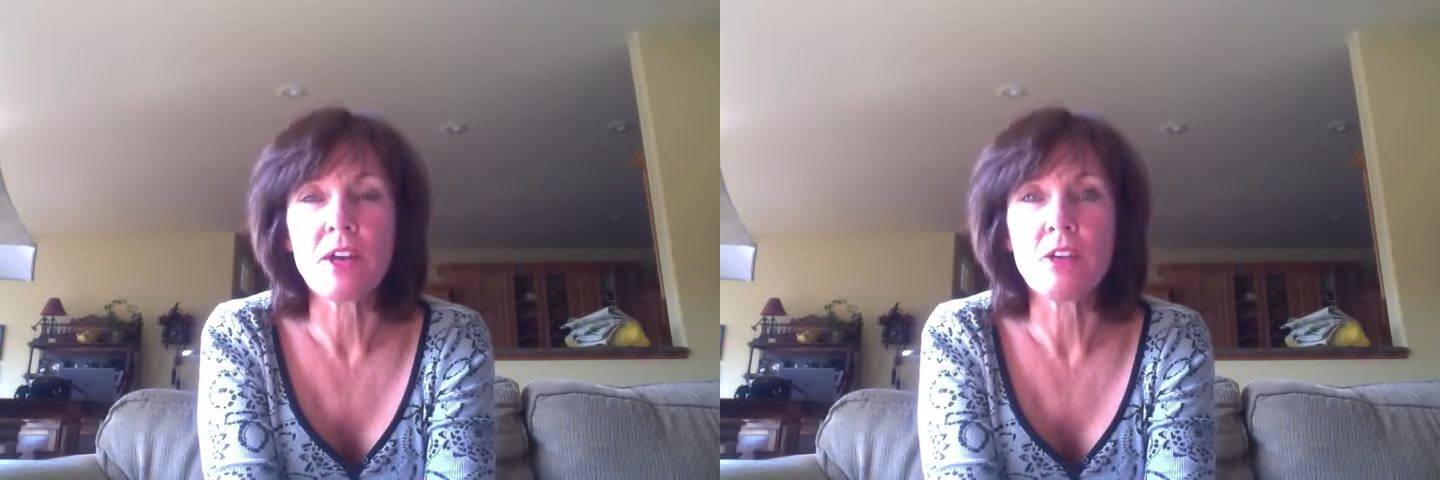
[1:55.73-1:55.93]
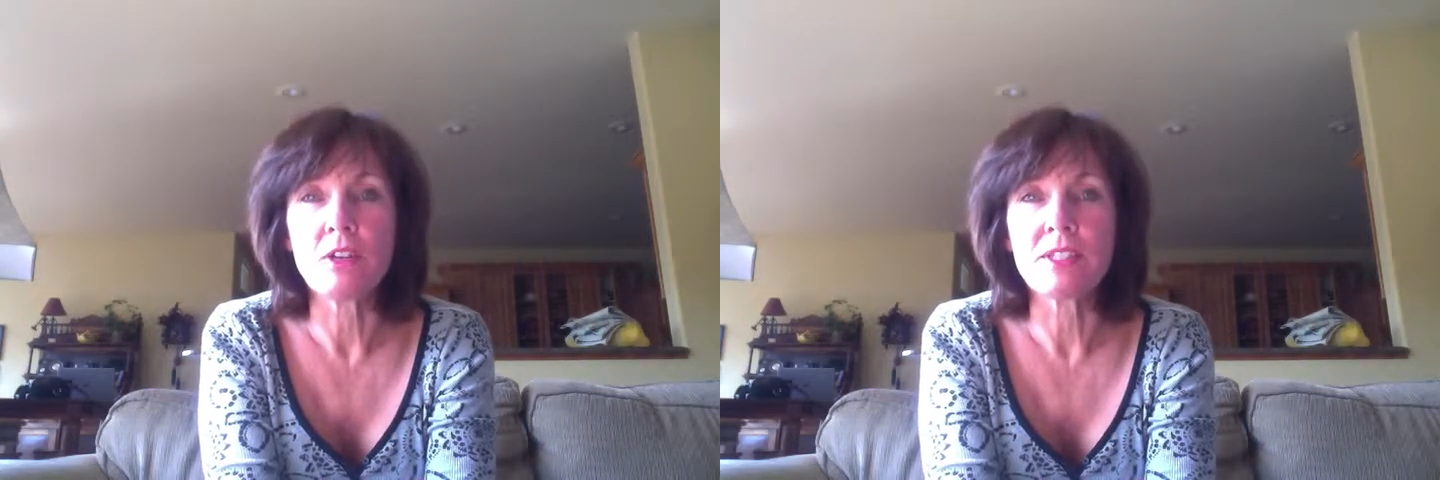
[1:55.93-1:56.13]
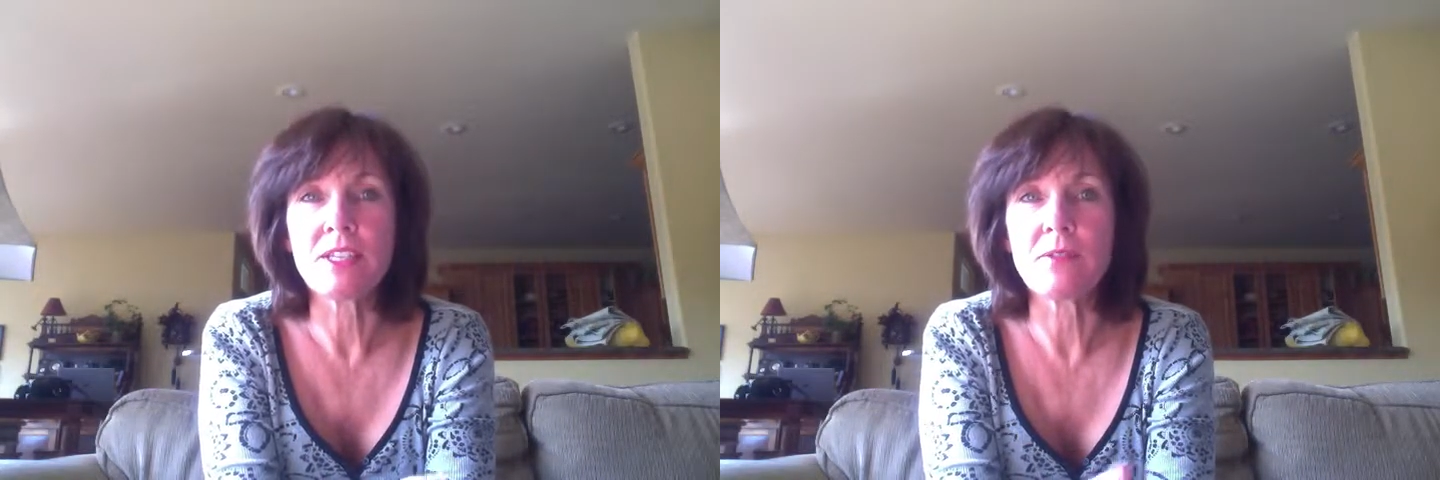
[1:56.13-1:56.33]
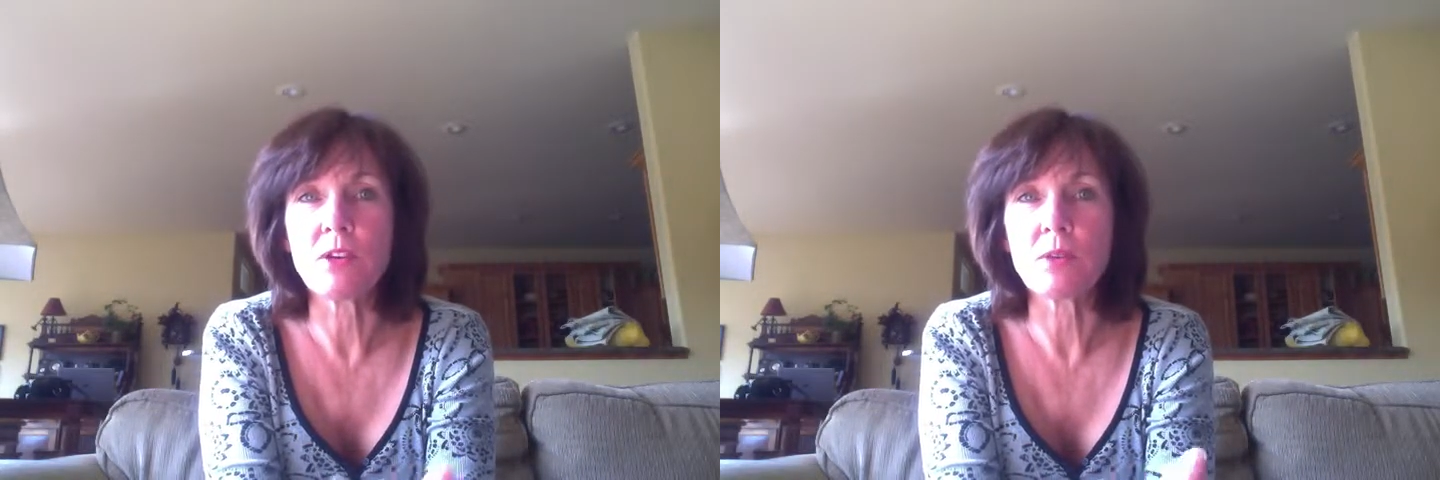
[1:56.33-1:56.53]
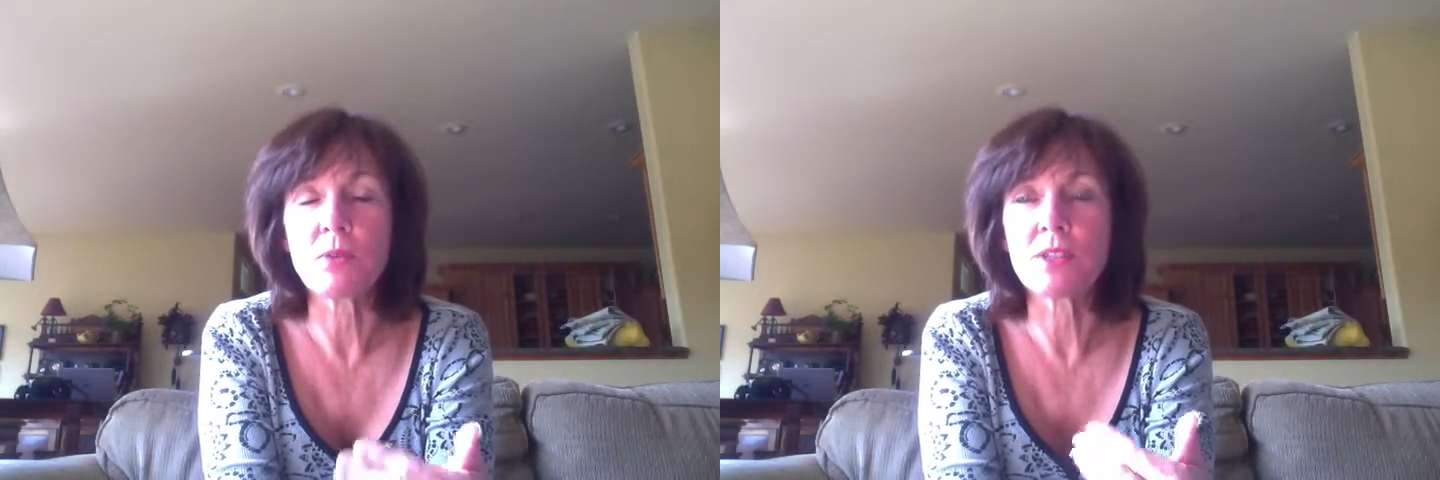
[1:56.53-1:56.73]
you can see if
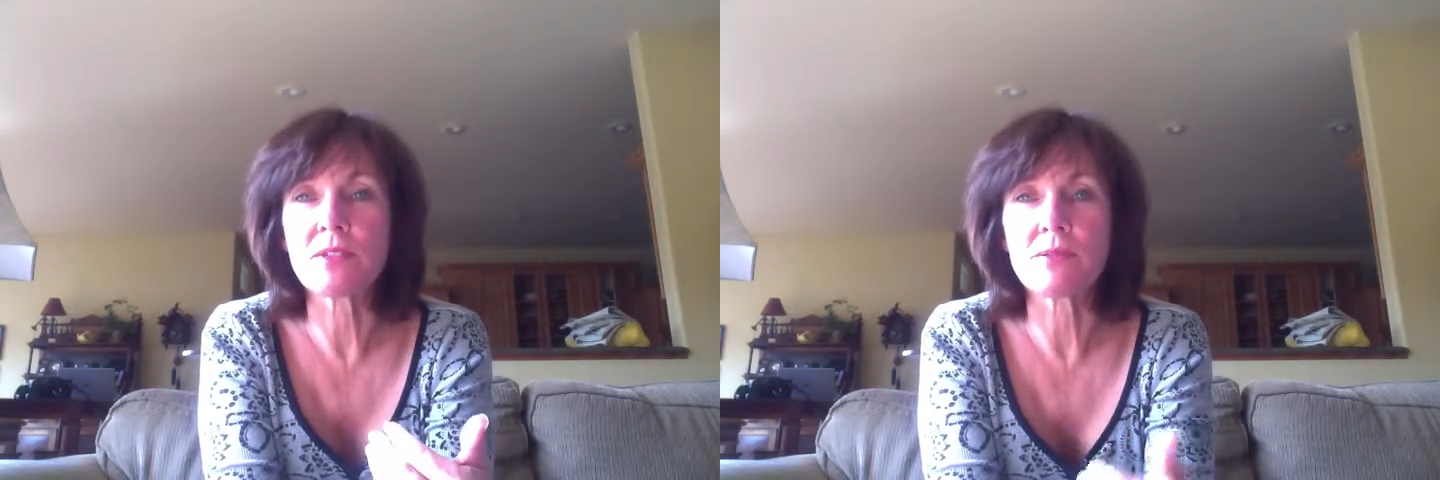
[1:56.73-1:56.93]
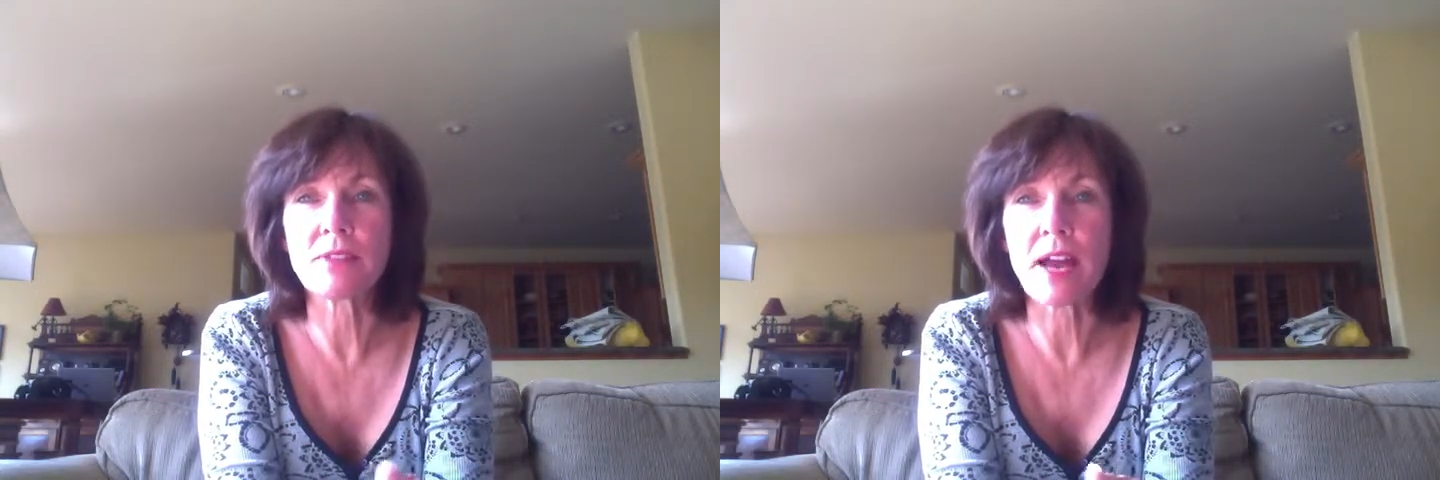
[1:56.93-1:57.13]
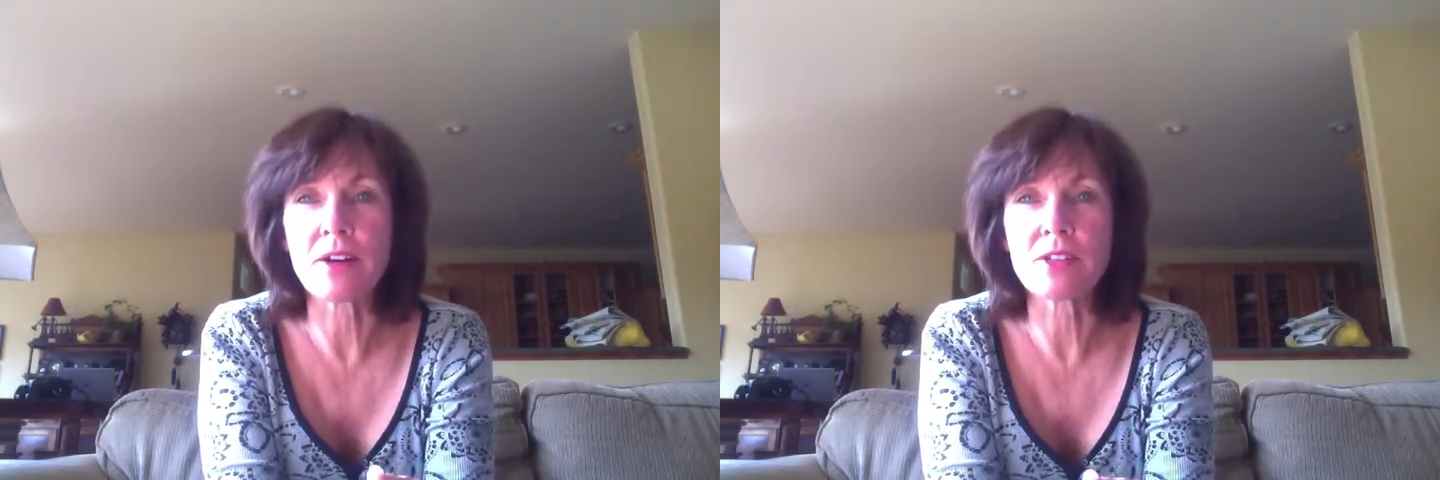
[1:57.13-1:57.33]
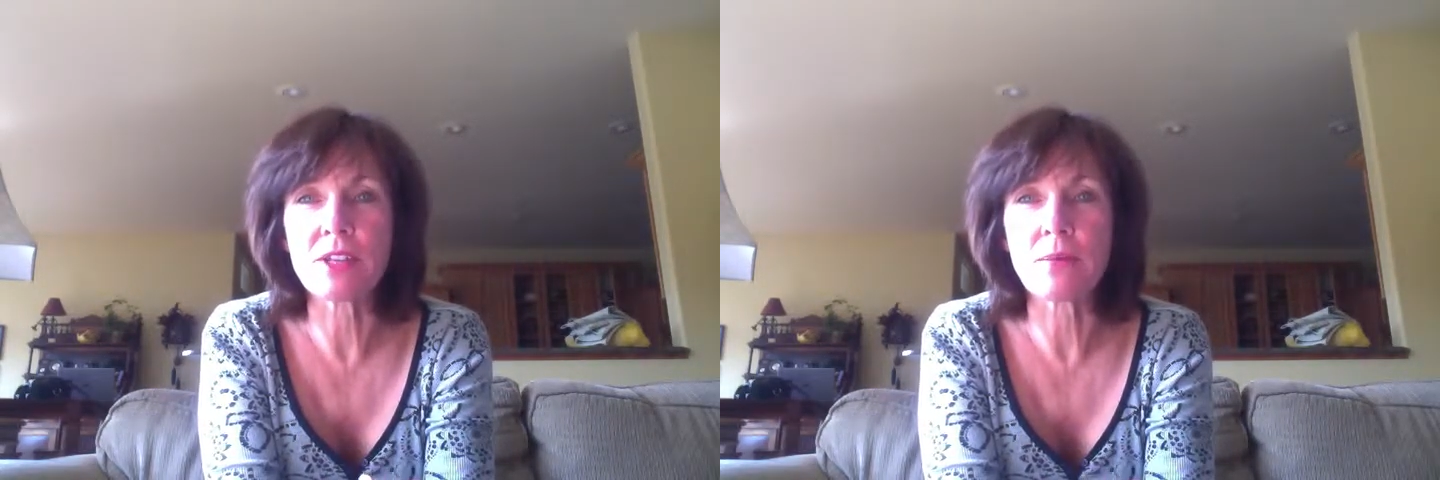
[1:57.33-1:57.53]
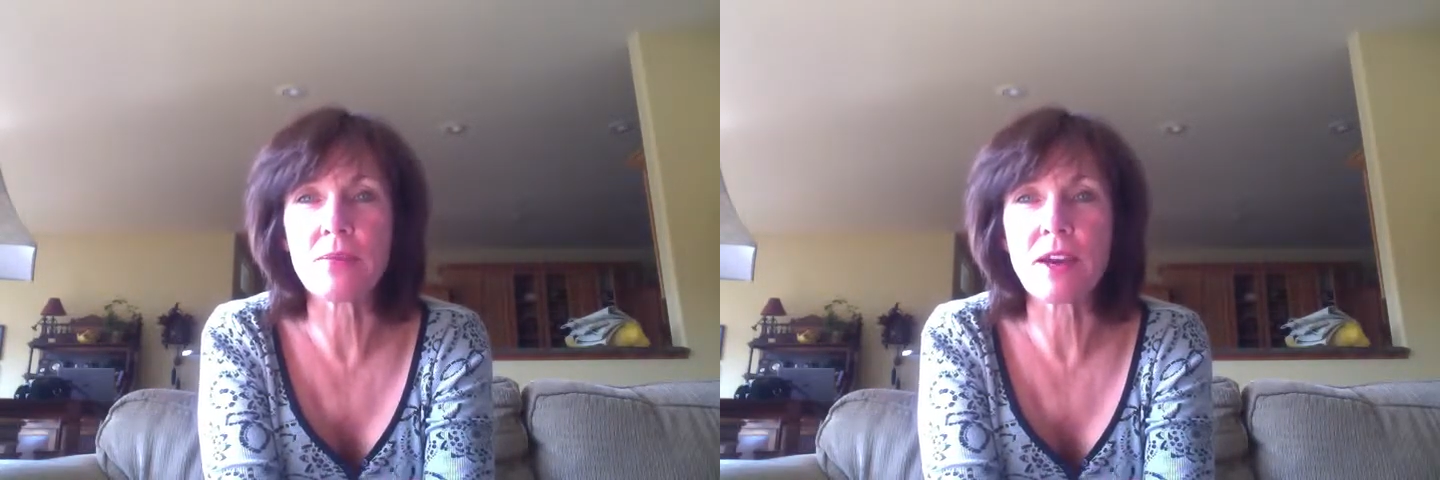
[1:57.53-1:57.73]
you can put some
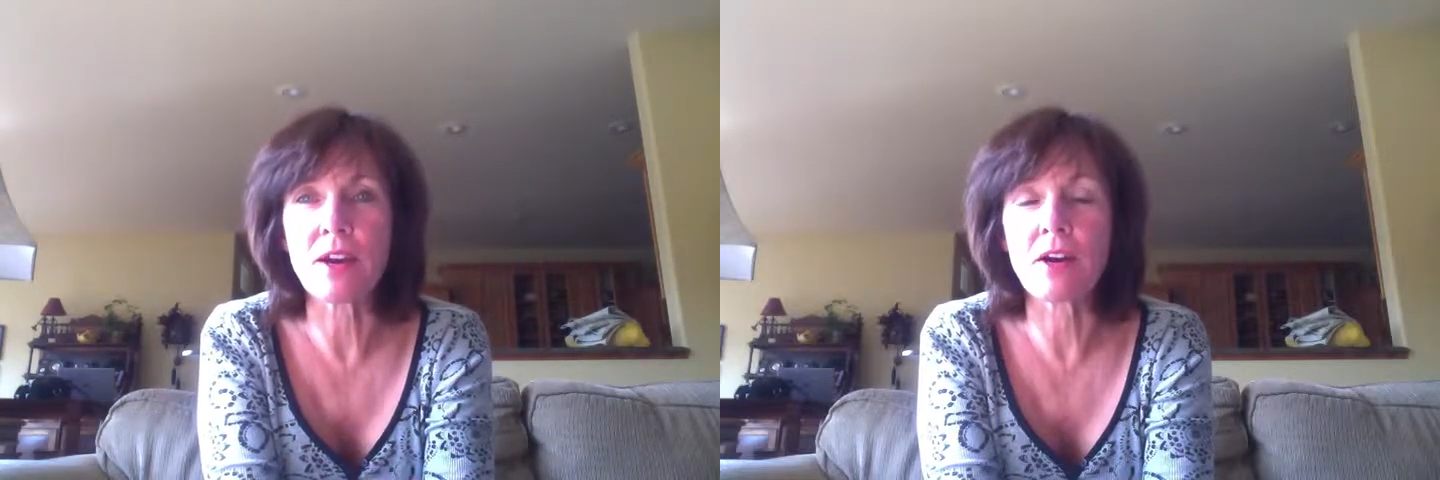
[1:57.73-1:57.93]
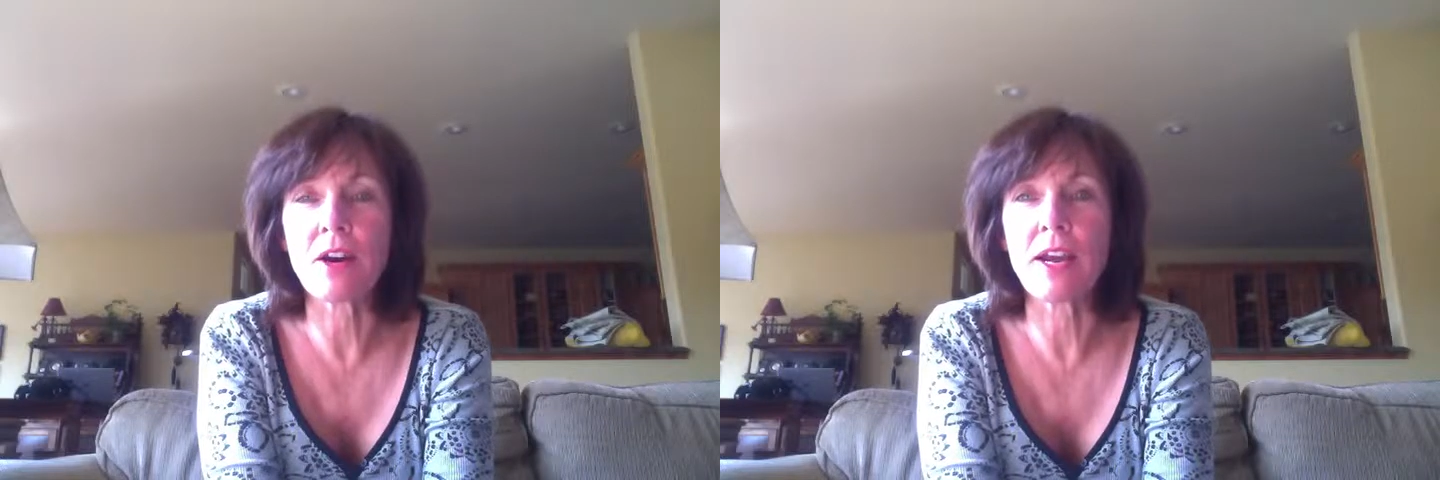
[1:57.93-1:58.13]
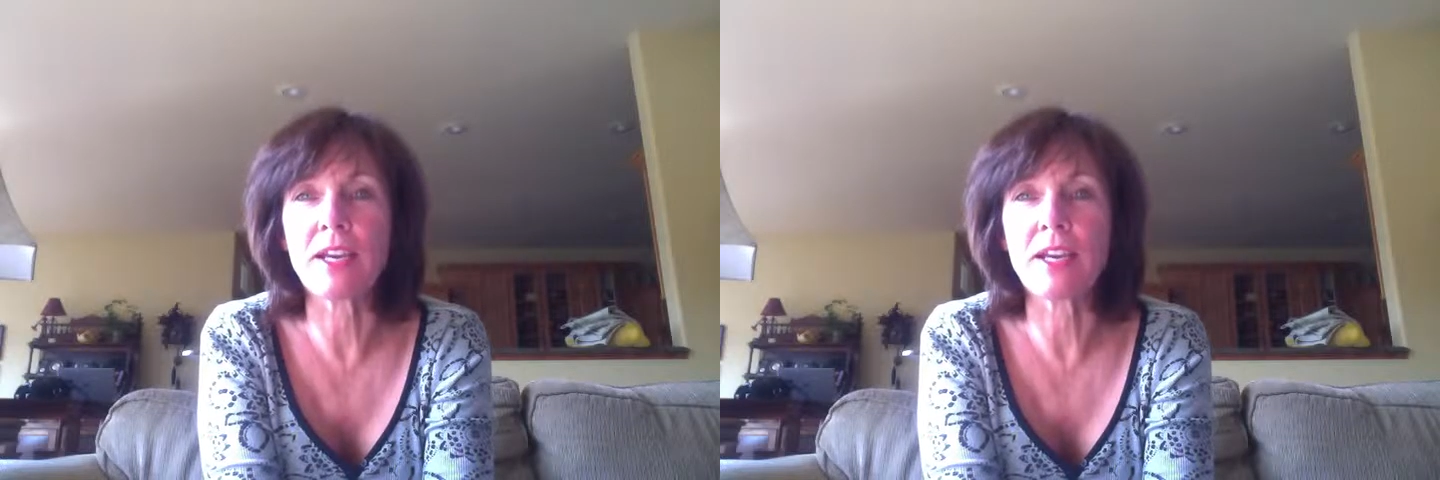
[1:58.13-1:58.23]
flyers up there